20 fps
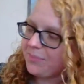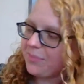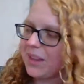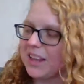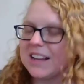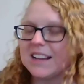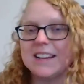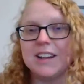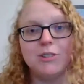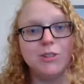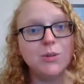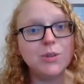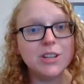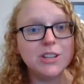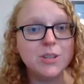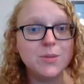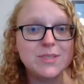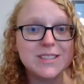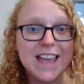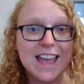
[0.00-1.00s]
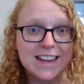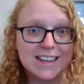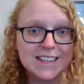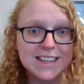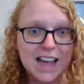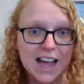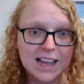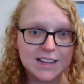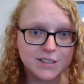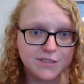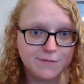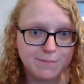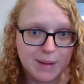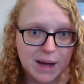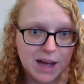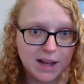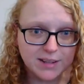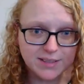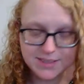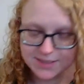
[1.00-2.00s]
Now, you can use any kind of
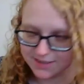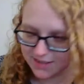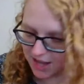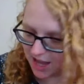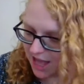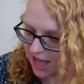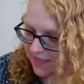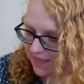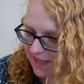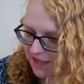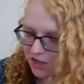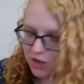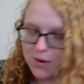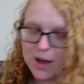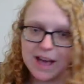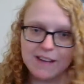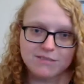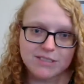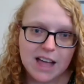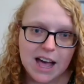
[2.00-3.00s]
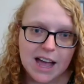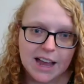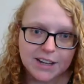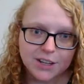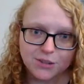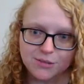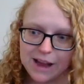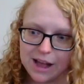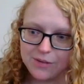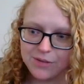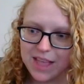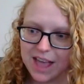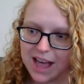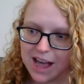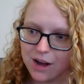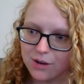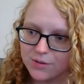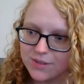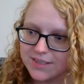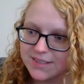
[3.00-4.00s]
box that you have lying around the
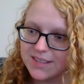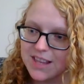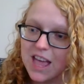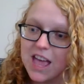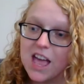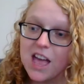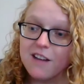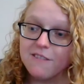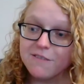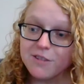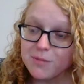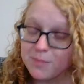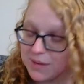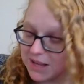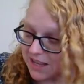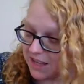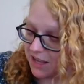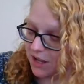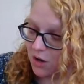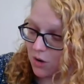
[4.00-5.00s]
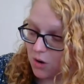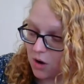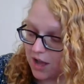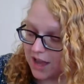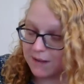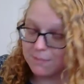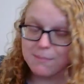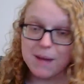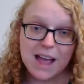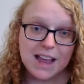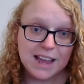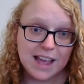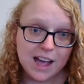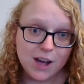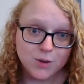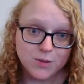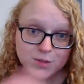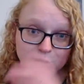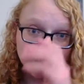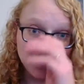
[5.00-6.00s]
house. For me, in my
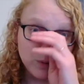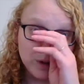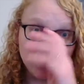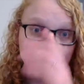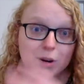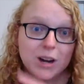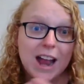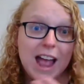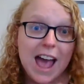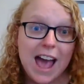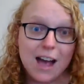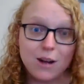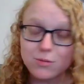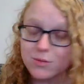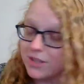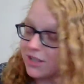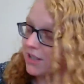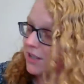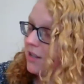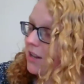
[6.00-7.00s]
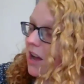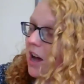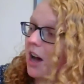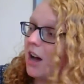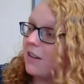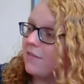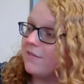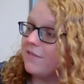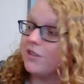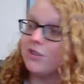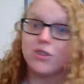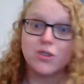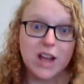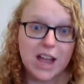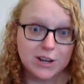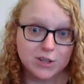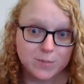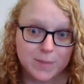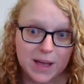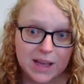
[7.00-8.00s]
house, we were out of
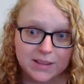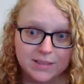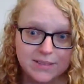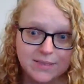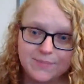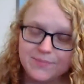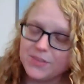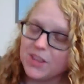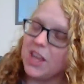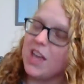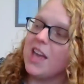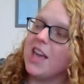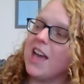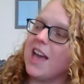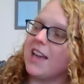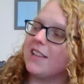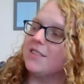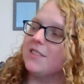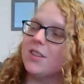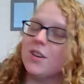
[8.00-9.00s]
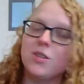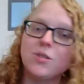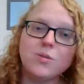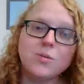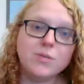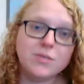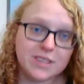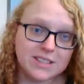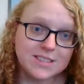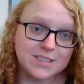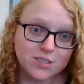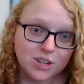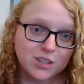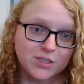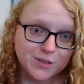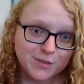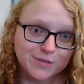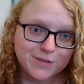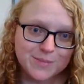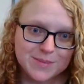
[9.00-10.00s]
trash bags. And so this is
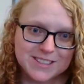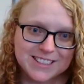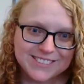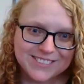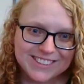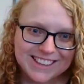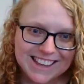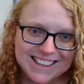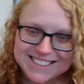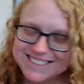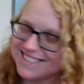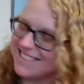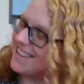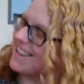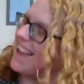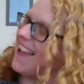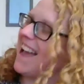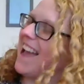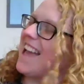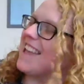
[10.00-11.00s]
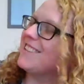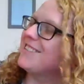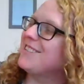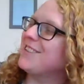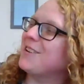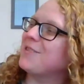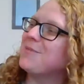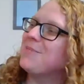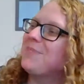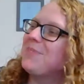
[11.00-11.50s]
also from CVS. And so